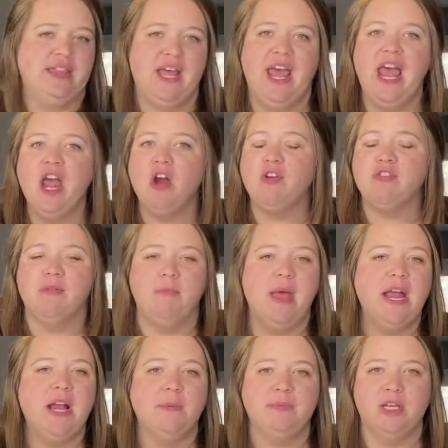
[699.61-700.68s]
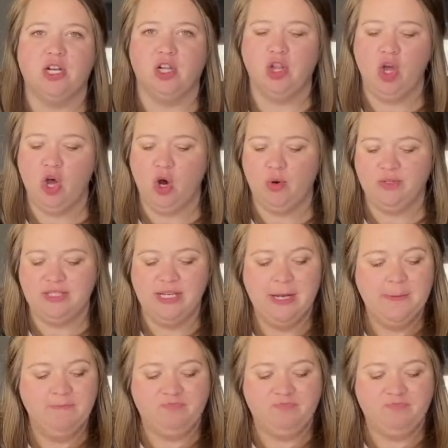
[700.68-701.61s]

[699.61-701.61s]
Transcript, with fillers: The hair, the makeup, the clothes,